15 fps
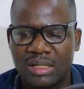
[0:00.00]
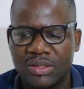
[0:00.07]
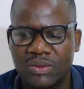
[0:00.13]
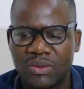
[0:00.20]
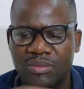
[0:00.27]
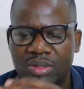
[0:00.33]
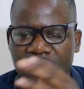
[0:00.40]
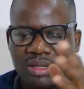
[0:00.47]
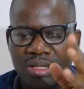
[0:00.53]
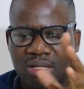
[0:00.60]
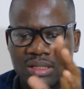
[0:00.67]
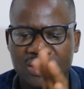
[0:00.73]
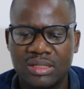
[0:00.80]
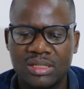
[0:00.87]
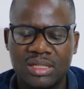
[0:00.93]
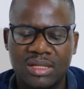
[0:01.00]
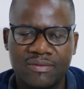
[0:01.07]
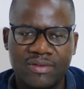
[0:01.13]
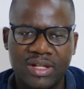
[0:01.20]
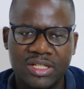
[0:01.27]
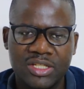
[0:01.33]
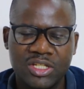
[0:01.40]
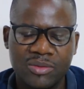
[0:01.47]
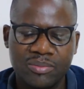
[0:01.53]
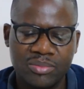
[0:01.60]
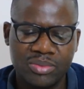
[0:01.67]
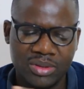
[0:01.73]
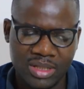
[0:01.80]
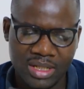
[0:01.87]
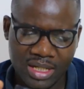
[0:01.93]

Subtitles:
So meaning that this is the flagship.